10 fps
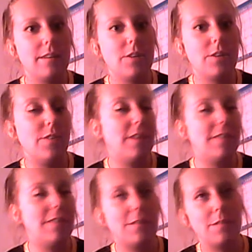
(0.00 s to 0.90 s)
she invites
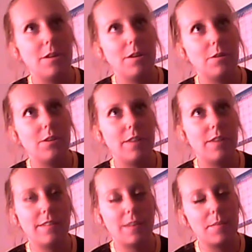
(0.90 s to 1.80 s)

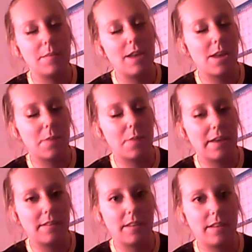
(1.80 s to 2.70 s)
Skim in
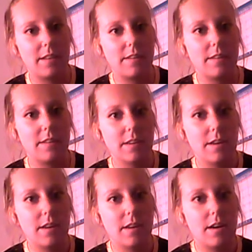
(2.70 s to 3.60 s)
anyways, and
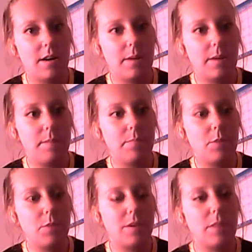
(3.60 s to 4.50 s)

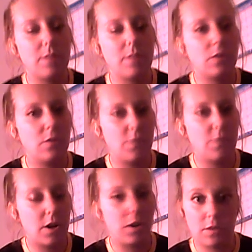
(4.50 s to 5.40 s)
you can tell Miss Archer's
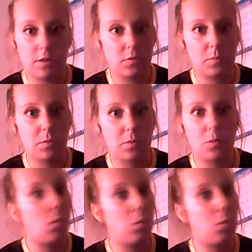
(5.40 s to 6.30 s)
very uncomfortable with the
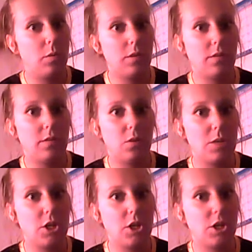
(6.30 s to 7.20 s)
whole
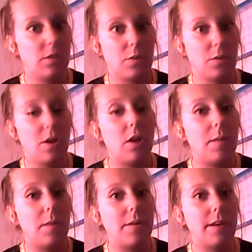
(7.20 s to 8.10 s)
situation. She doesn't want to talk
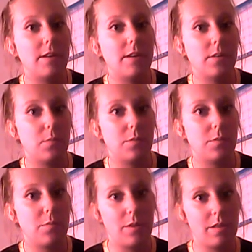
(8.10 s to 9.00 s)
about it, doesn't
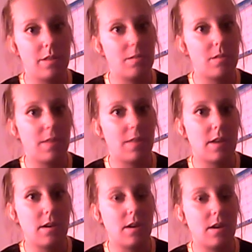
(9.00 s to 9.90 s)
want to think that
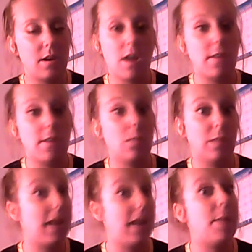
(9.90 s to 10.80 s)
it ever
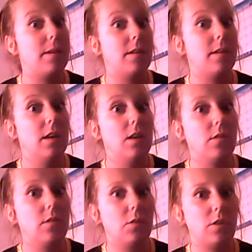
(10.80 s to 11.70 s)
really happened.
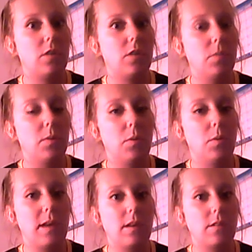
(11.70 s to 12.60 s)
So she starts to pull
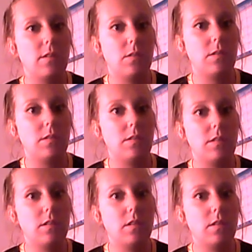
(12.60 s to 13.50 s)
away as soon as
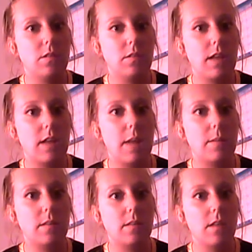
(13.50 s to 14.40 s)
that
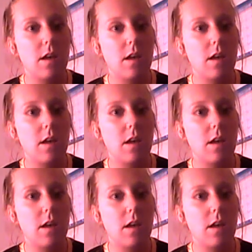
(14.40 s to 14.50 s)
happens.